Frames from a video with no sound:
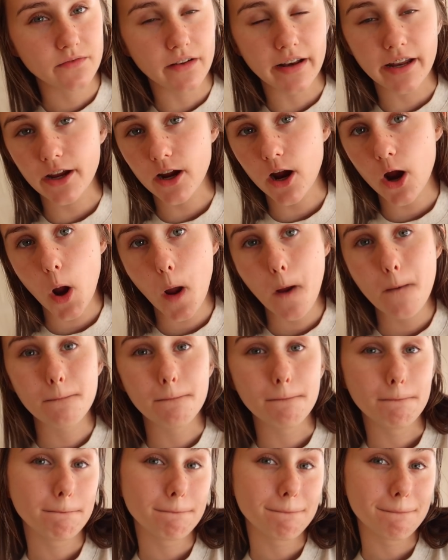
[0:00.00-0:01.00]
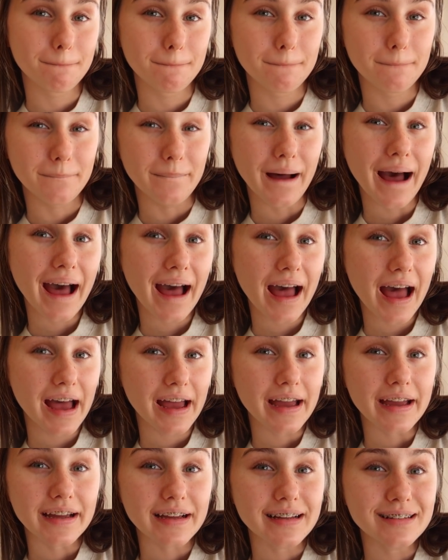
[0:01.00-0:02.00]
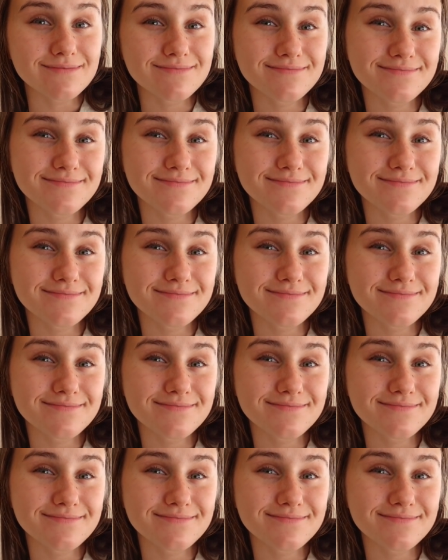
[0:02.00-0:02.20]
video? Bye!